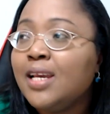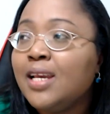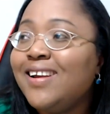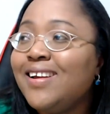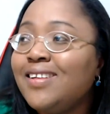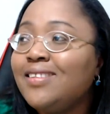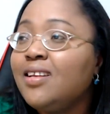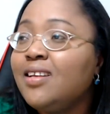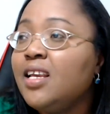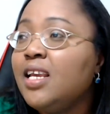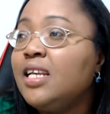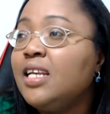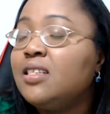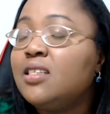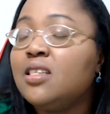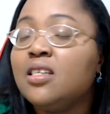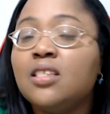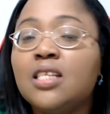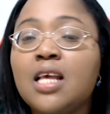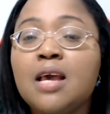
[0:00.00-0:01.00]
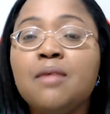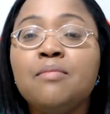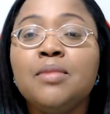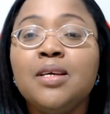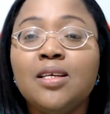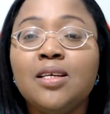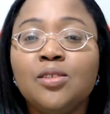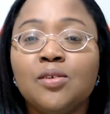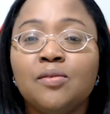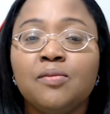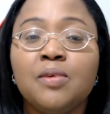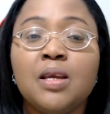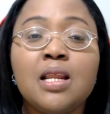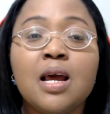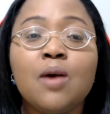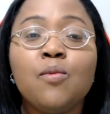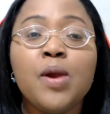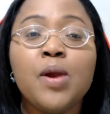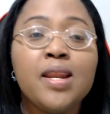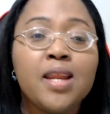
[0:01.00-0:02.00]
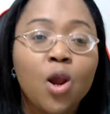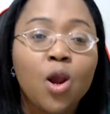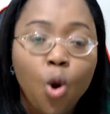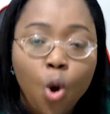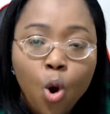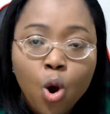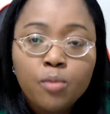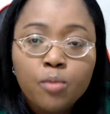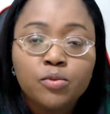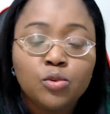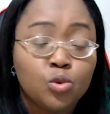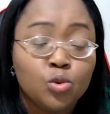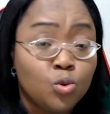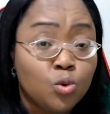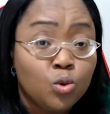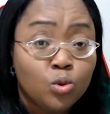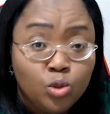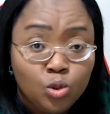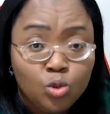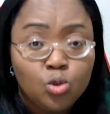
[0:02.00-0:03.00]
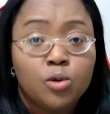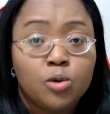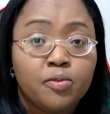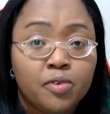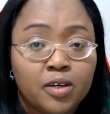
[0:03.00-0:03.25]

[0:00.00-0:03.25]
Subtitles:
And it's the same individual when they come to Europe,